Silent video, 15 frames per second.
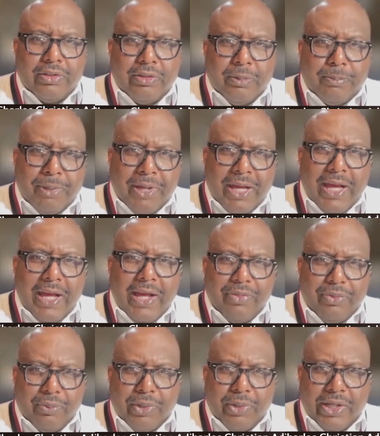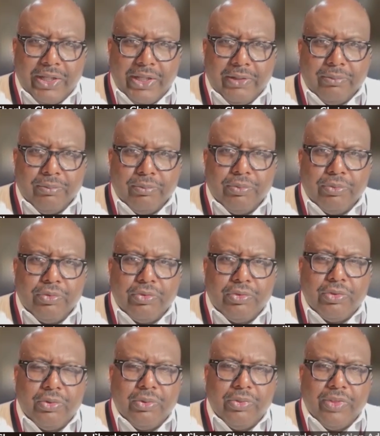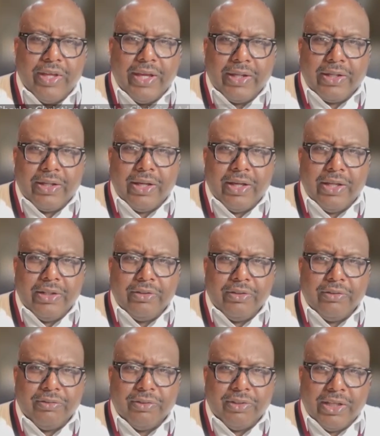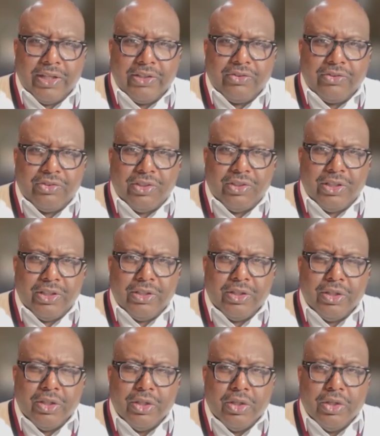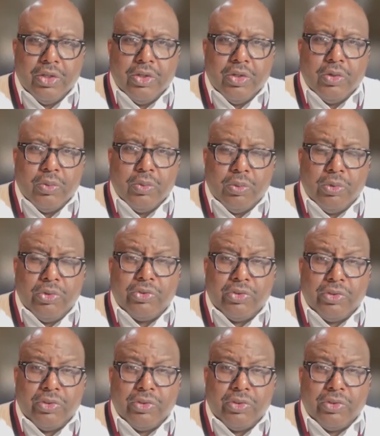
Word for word: the pathway to that kind of legacy was